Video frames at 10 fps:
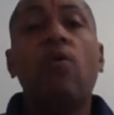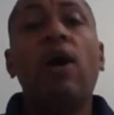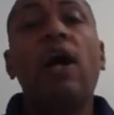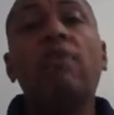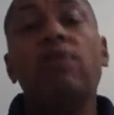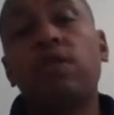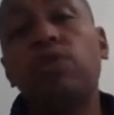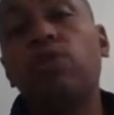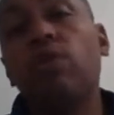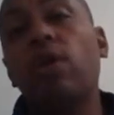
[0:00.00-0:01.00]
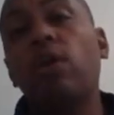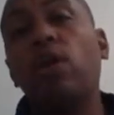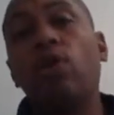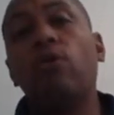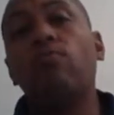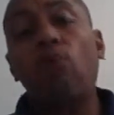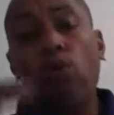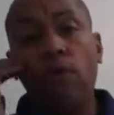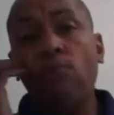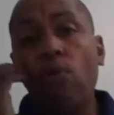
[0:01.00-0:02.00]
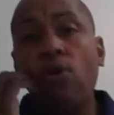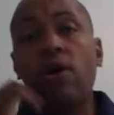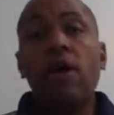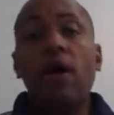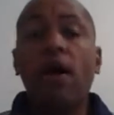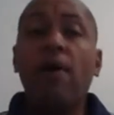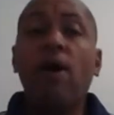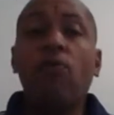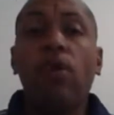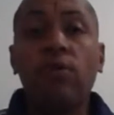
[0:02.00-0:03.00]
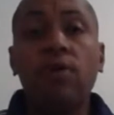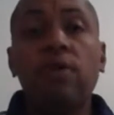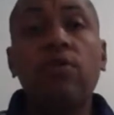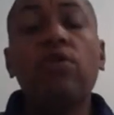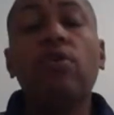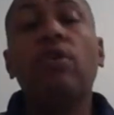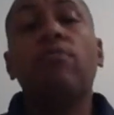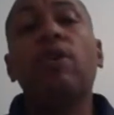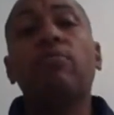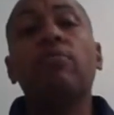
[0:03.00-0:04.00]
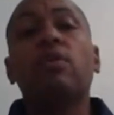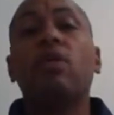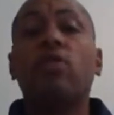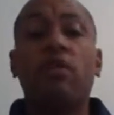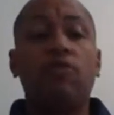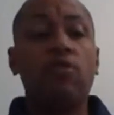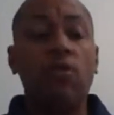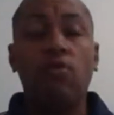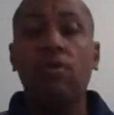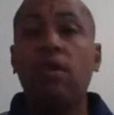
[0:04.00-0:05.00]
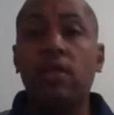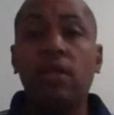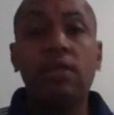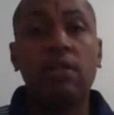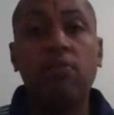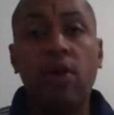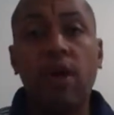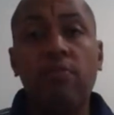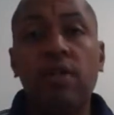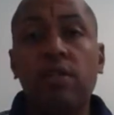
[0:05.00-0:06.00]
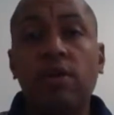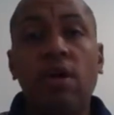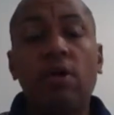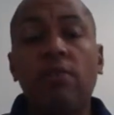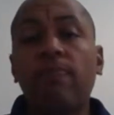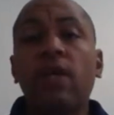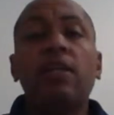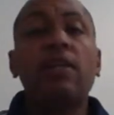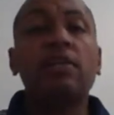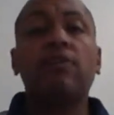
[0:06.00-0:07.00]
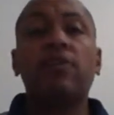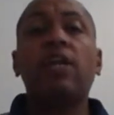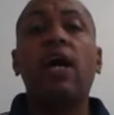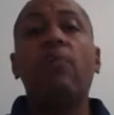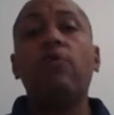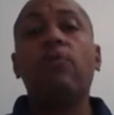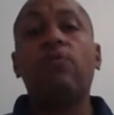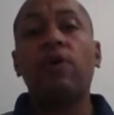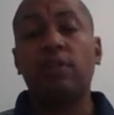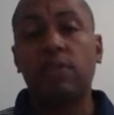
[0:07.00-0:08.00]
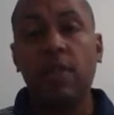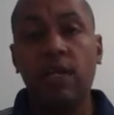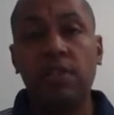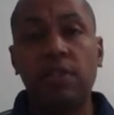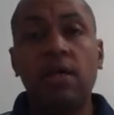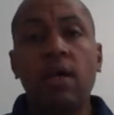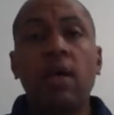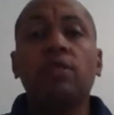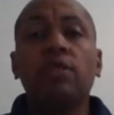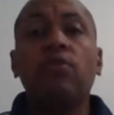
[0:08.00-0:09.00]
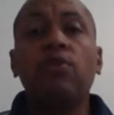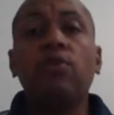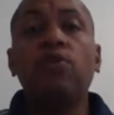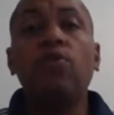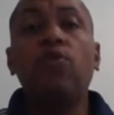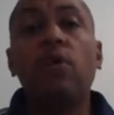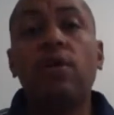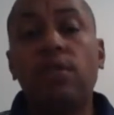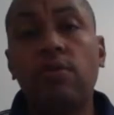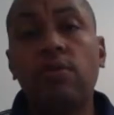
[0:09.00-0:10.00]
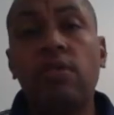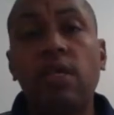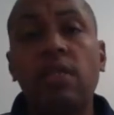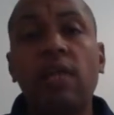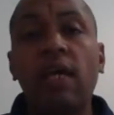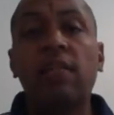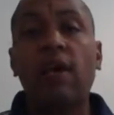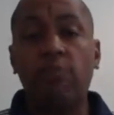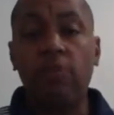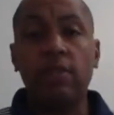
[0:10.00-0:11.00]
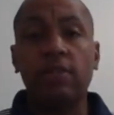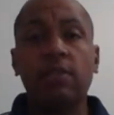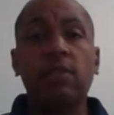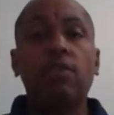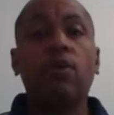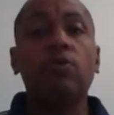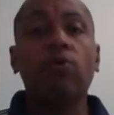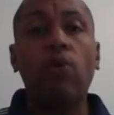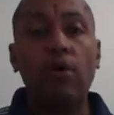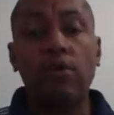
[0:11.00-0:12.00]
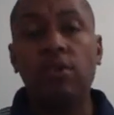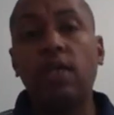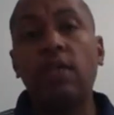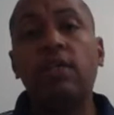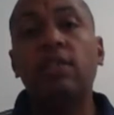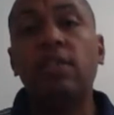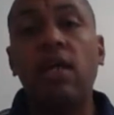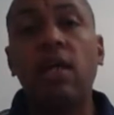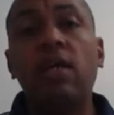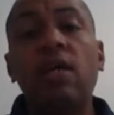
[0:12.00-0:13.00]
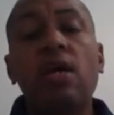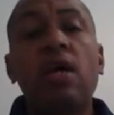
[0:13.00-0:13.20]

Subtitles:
Why? Because you're going to learn more and more about what we do. You're going to be able to learn. If you go in there and listen to Brian Bean talk, he does a phenomenal presentation. So you want to take those words that he's saying